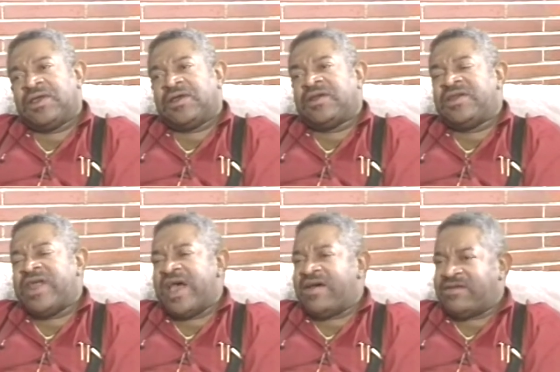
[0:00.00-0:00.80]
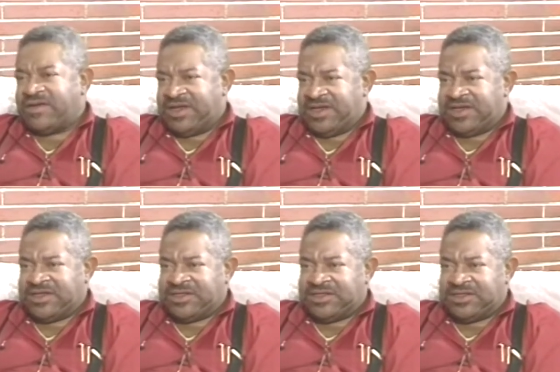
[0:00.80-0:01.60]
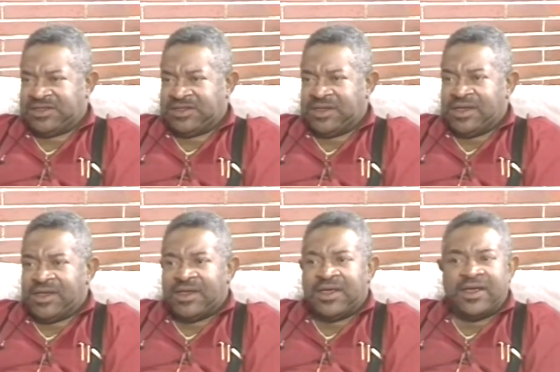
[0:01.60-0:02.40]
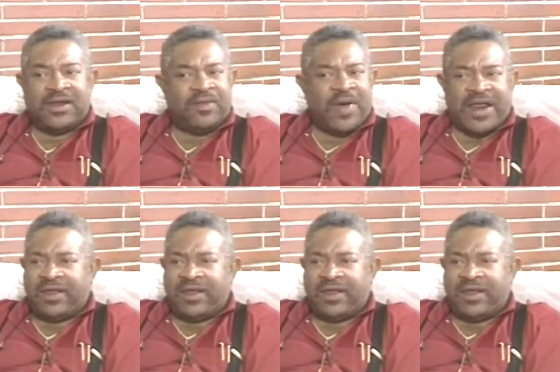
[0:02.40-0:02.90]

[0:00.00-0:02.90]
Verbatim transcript: Nowadays, anybody